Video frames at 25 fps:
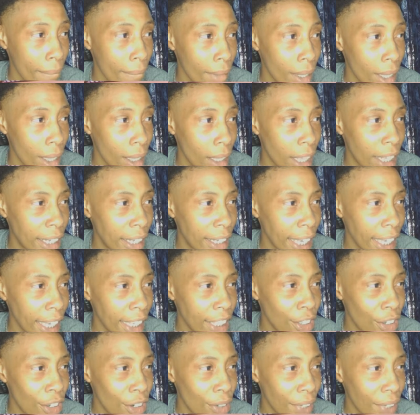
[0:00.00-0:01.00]
And now
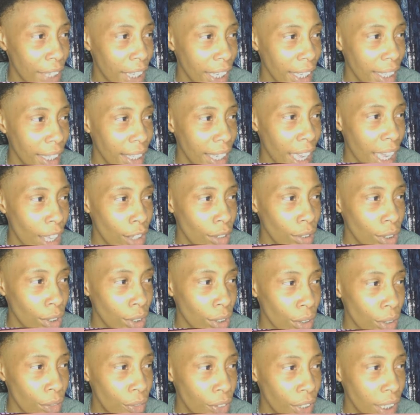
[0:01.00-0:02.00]
he over here. I don't
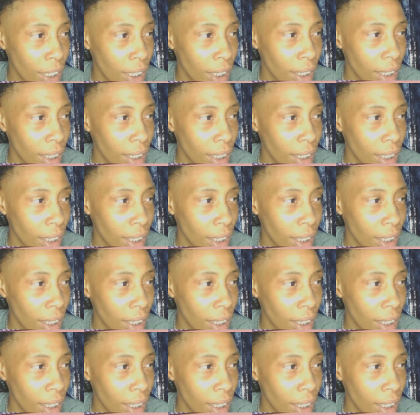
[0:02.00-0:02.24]
know if he...